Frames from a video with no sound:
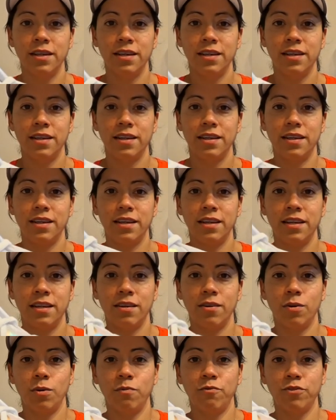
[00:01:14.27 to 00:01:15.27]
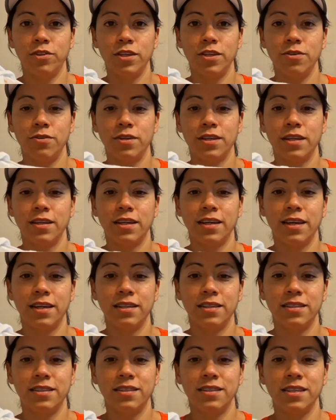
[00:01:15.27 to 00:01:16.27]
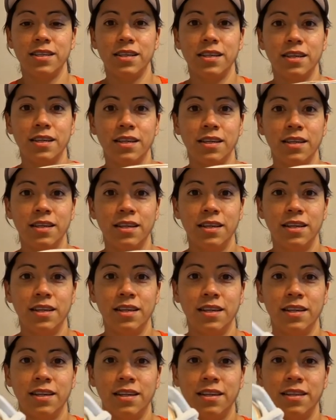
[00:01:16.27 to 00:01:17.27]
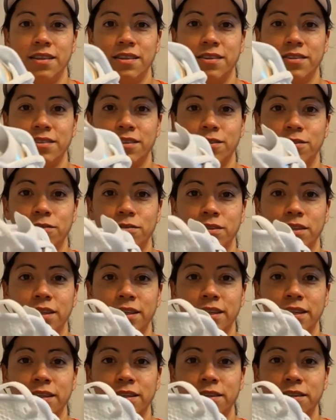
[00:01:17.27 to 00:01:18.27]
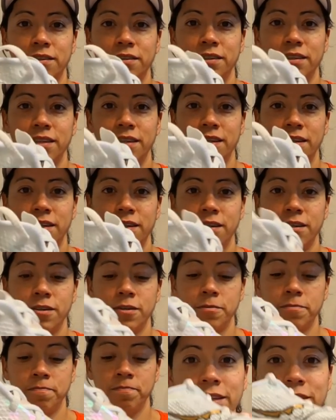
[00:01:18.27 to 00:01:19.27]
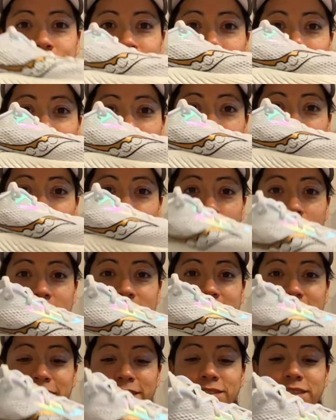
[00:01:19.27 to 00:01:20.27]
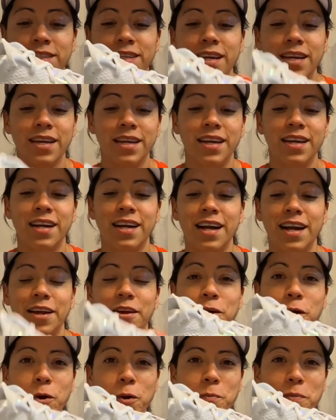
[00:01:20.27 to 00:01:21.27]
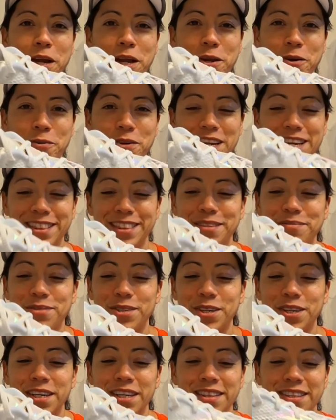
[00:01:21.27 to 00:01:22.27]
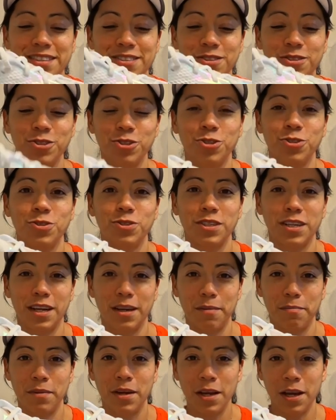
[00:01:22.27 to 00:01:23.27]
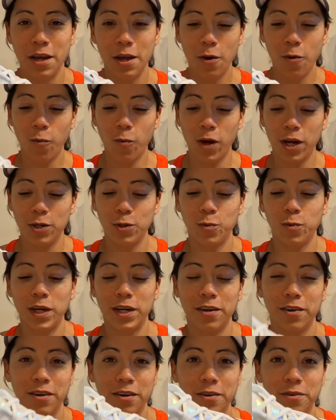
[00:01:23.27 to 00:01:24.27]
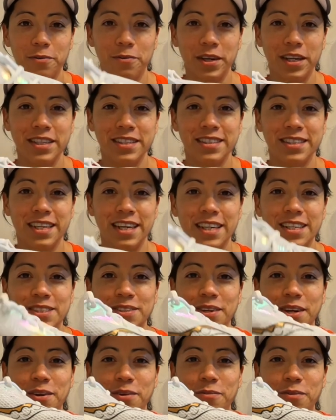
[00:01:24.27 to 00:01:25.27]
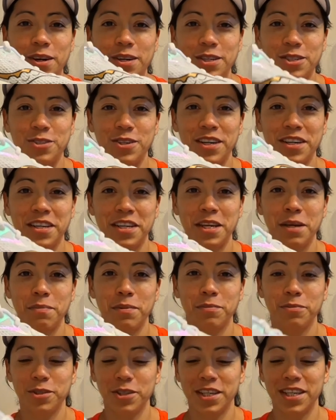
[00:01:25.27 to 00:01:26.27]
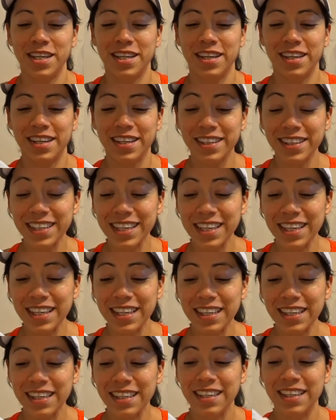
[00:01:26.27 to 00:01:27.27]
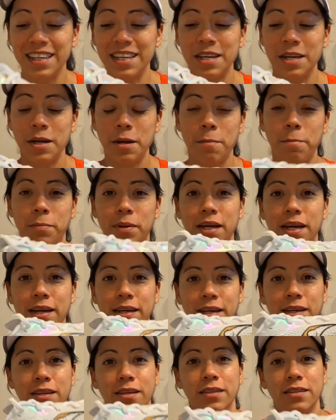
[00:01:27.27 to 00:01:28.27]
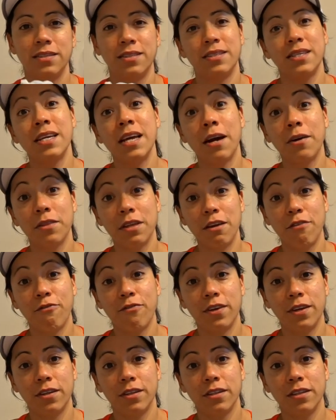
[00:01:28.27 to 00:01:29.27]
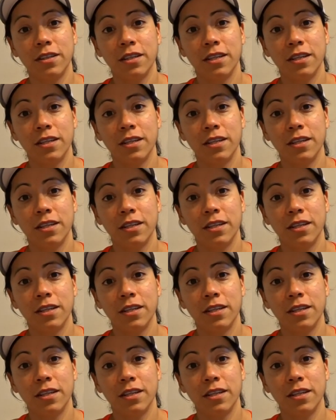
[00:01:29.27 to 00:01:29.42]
And hopefully you can kind of see there's a little glitter in there. So I'm going to try these out today. I hope I don't get them dirty. These are the shoes that I want to wear on race day, so I want to try to keep them looking clean, but I need to see how they feel.